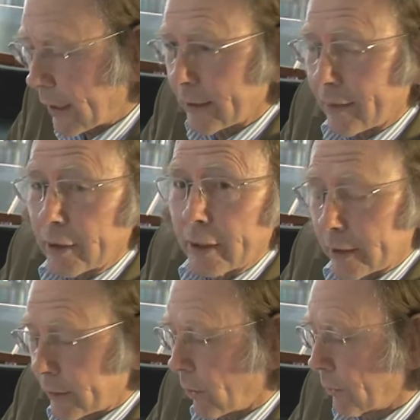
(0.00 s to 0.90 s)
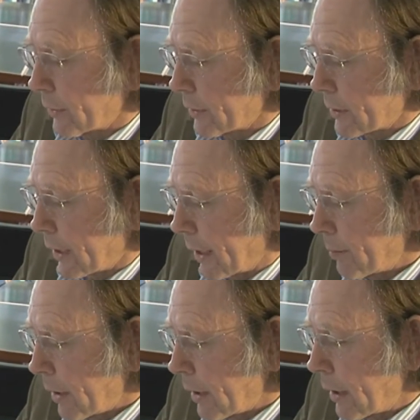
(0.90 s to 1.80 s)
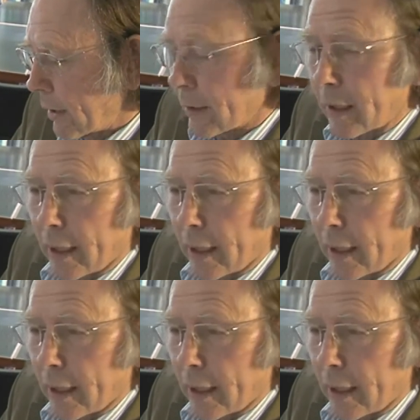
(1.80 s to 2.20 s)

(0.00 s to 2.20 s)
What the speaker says: I'd never heard of at the time, the